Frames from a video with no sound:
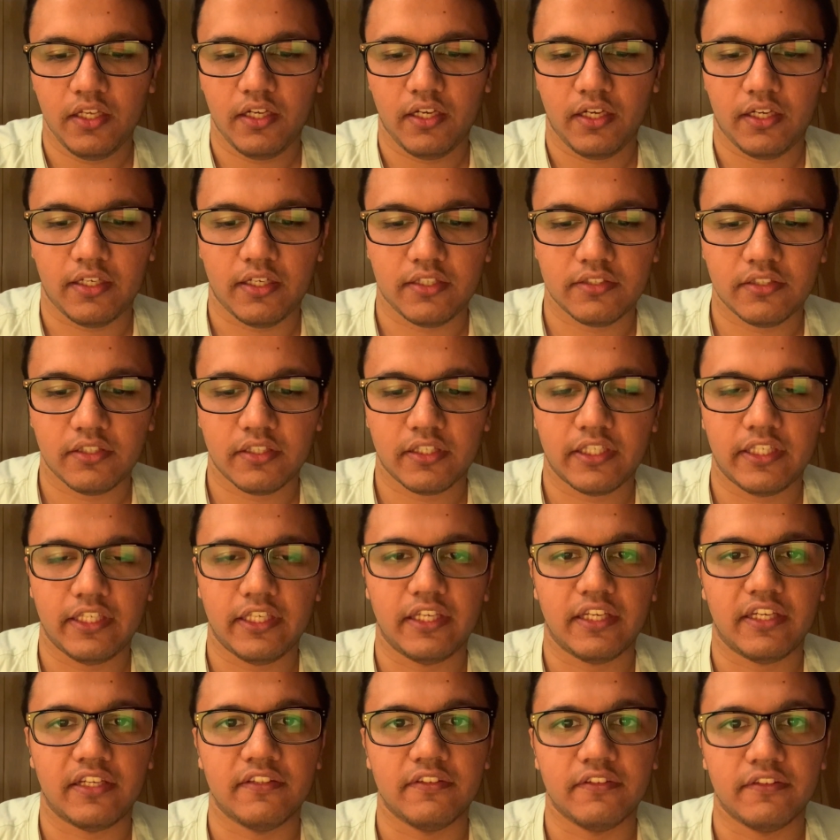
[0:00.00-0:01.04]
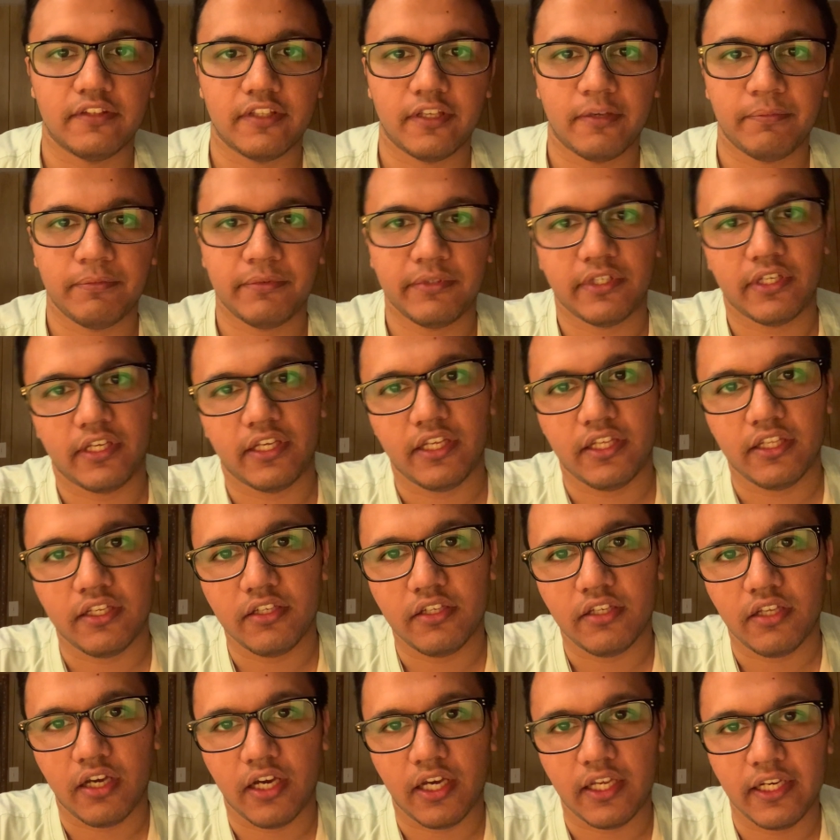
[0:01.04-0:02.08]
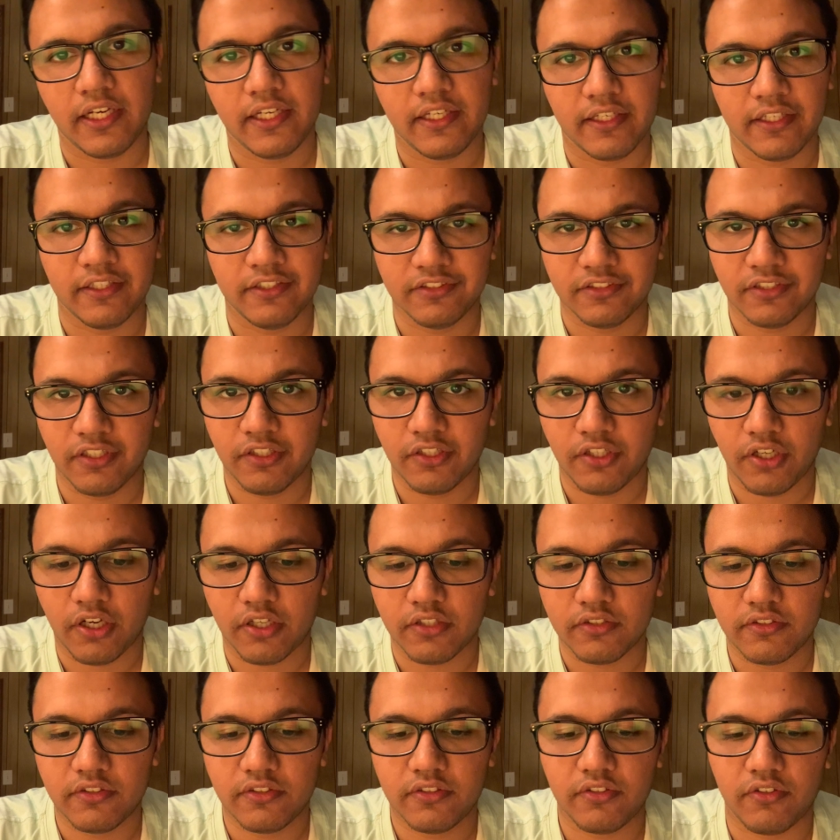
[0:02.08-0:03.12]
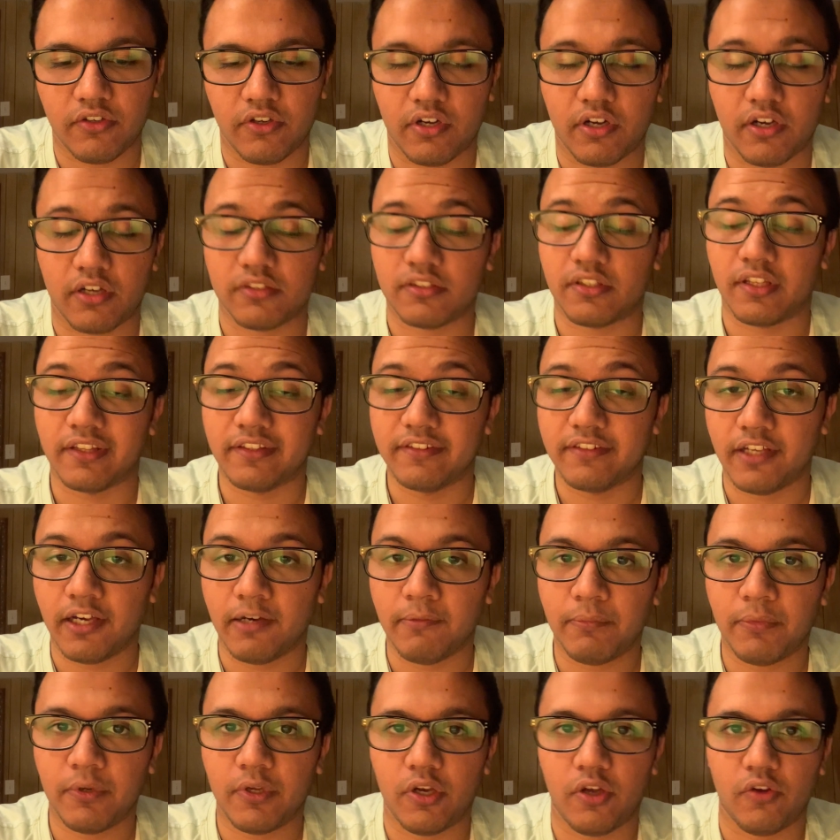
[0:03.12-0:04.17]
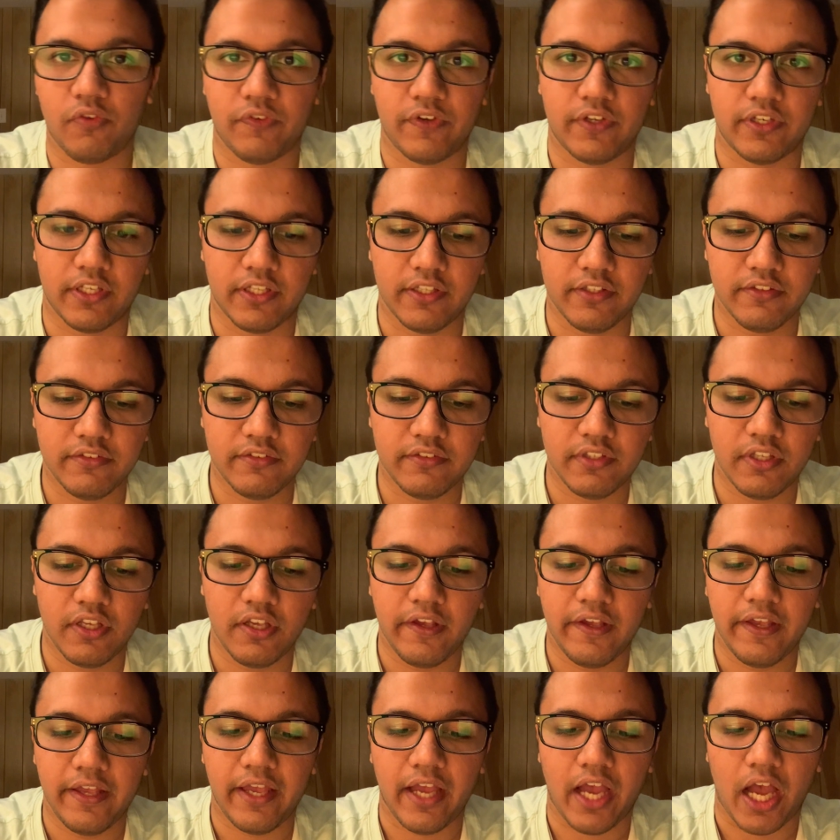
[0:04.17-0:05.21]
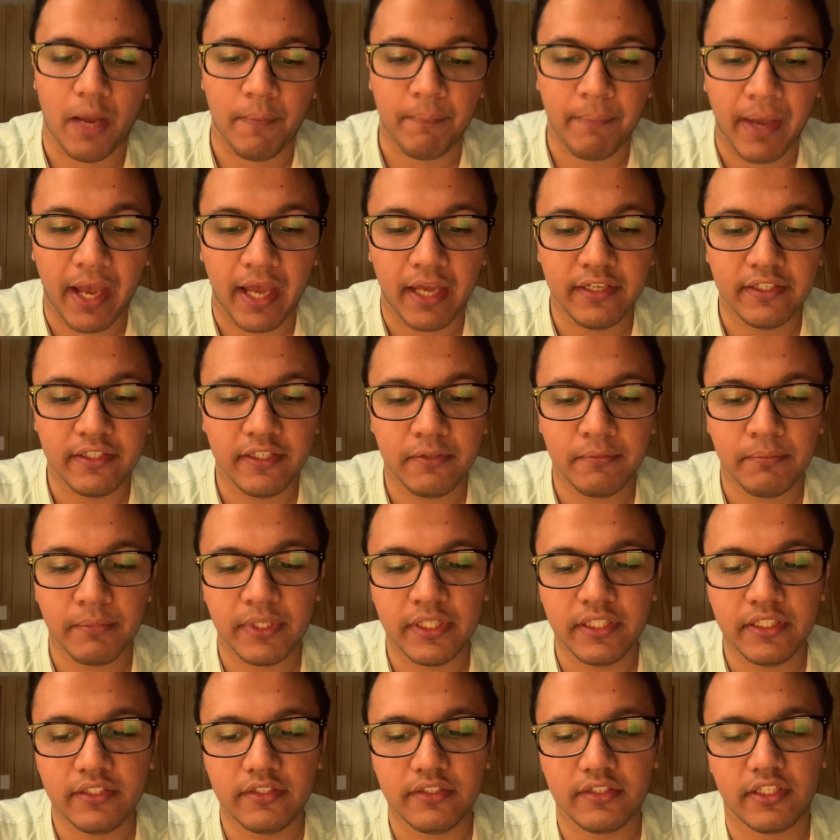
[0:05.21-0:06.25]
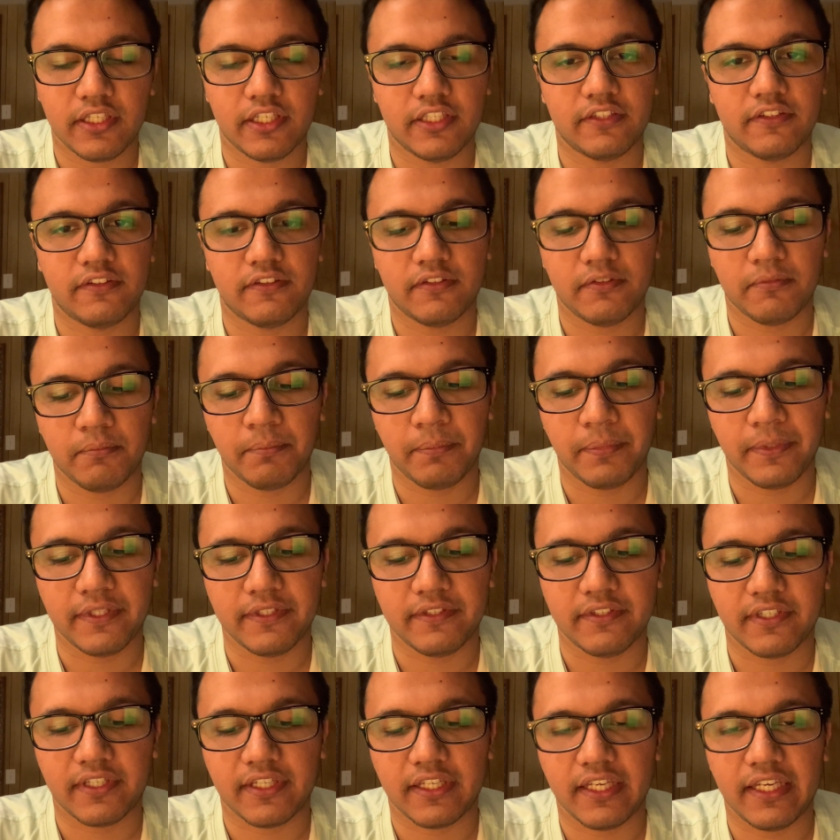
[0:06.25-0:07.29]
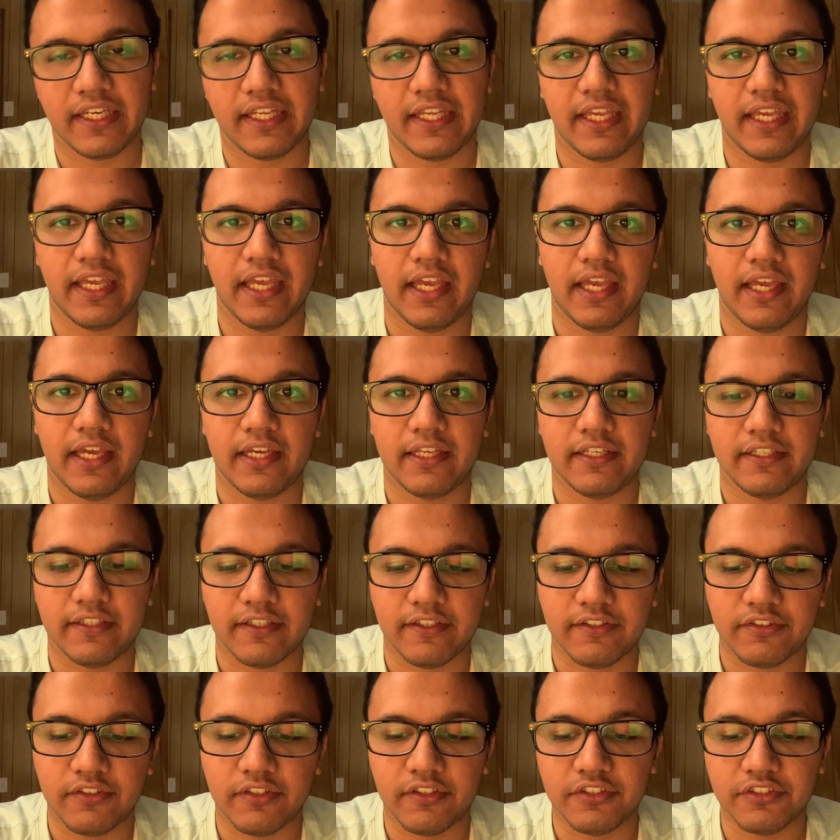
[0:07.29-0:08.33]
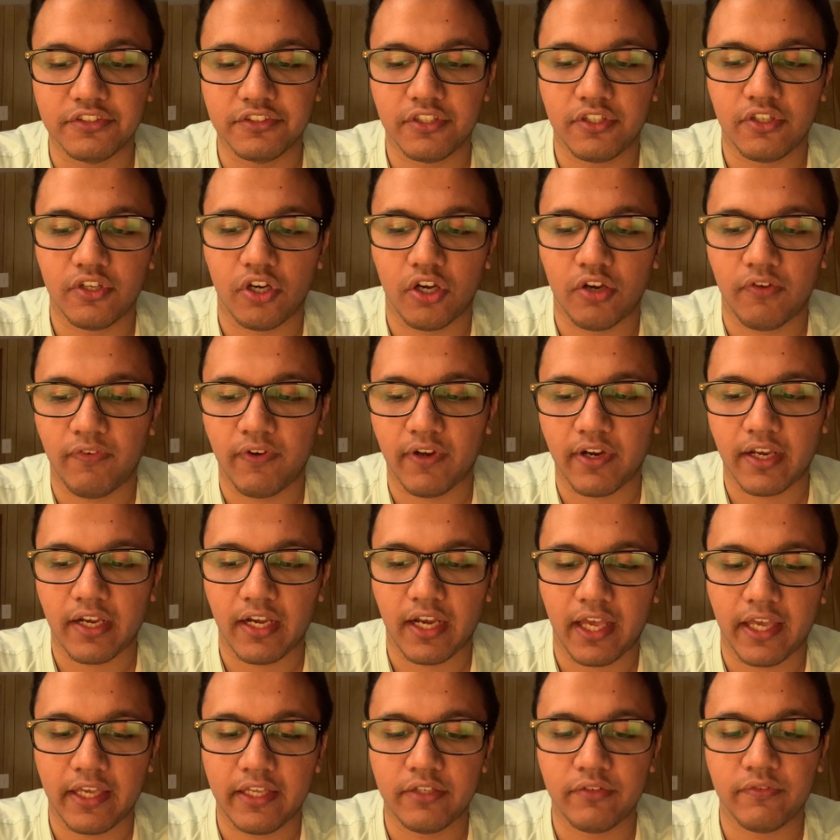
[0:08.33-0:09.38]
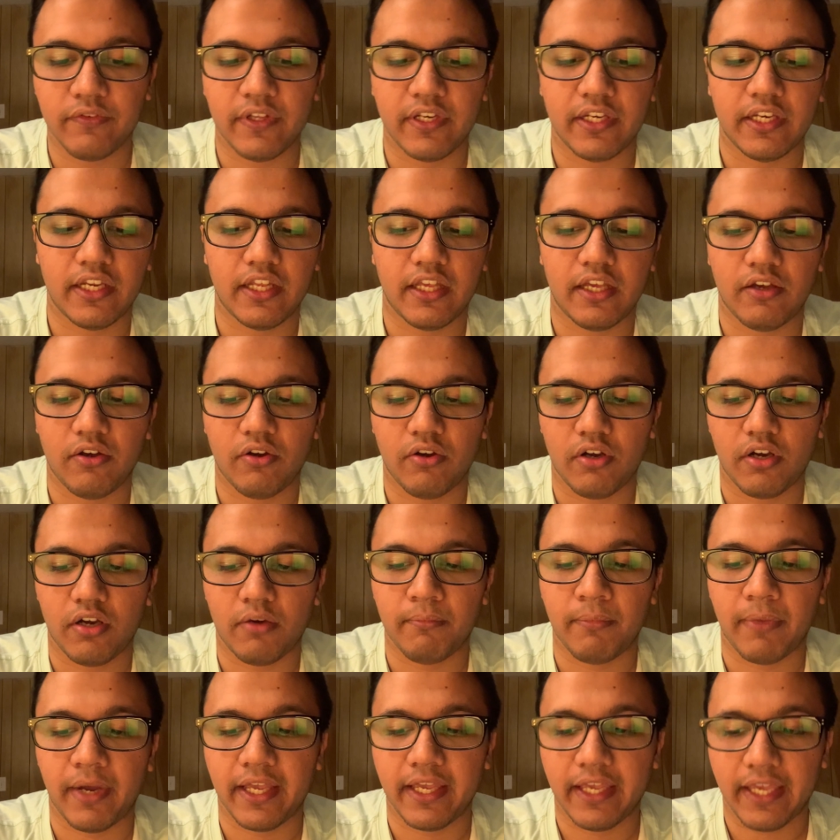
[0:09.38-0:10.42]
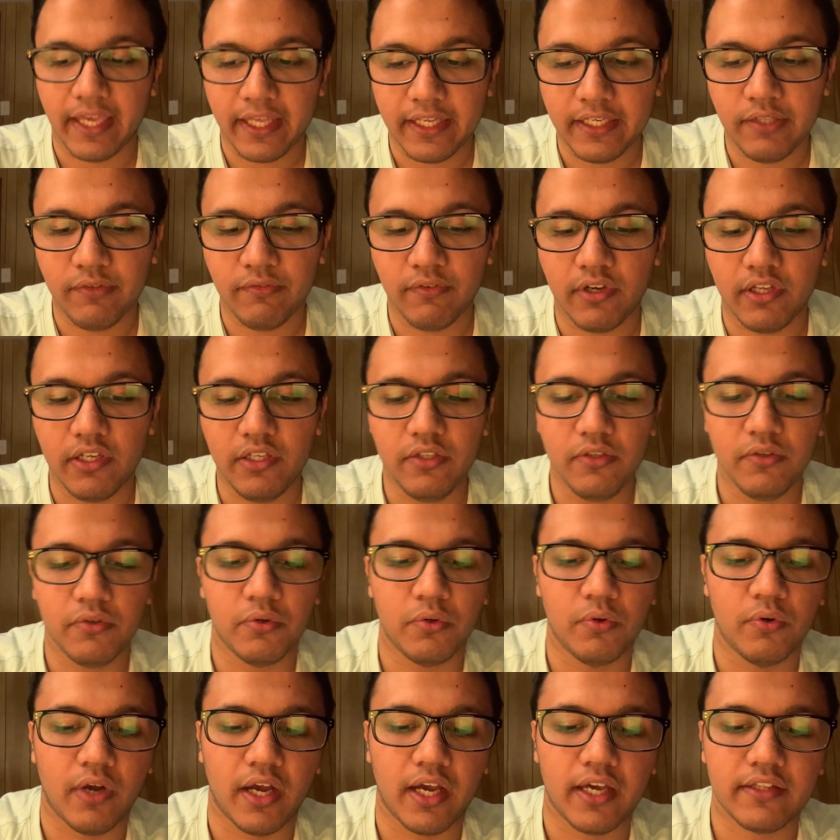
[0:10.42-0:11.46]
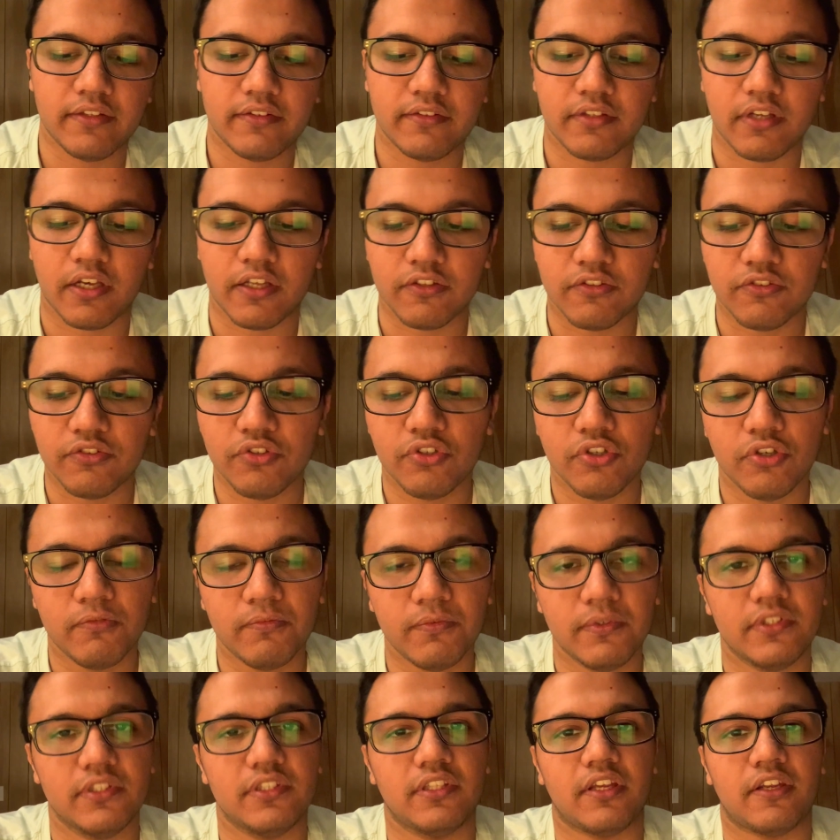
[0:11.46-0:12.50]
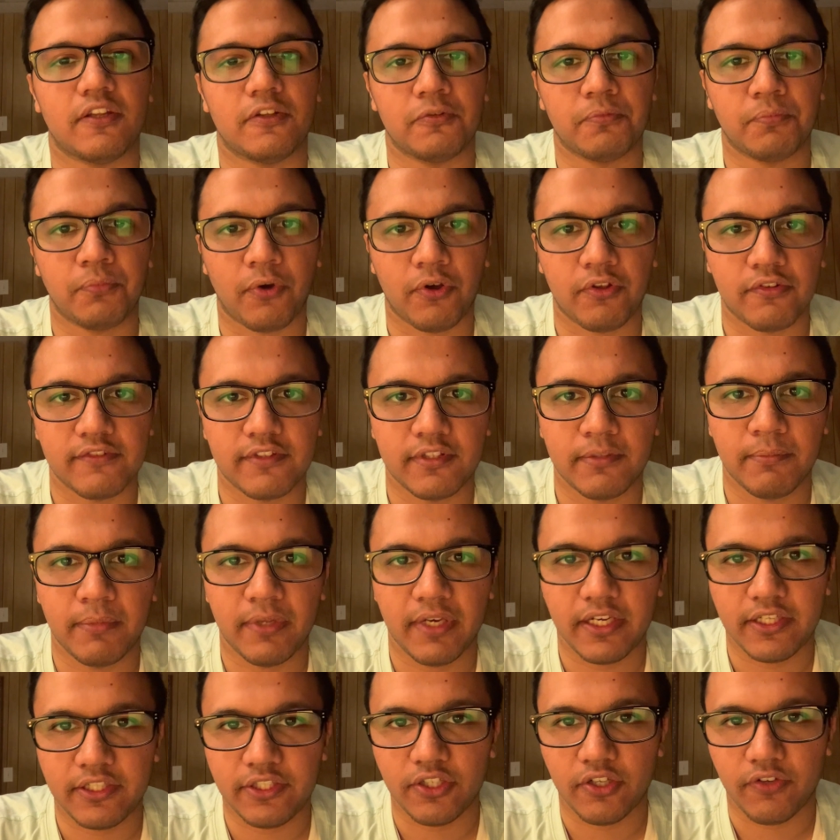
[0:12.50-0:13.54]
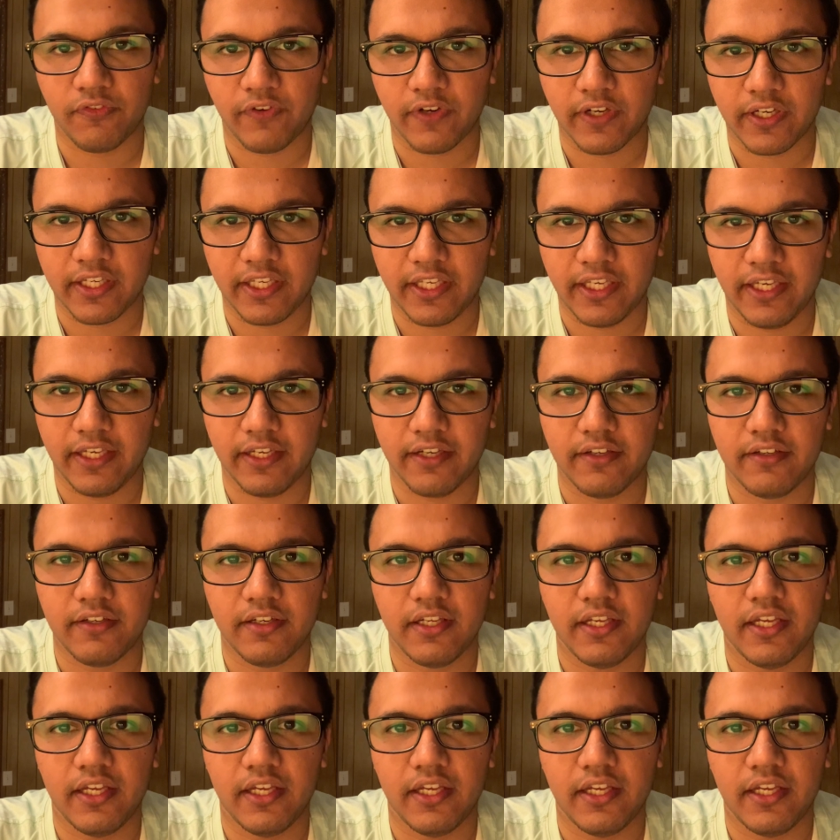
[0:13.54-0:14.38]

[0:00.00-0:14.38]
Another key concept in unintentional thoughts, or another example of it, is abandonment. It's basically desertion of a client when by anyone who has assumed the responsibility of a care.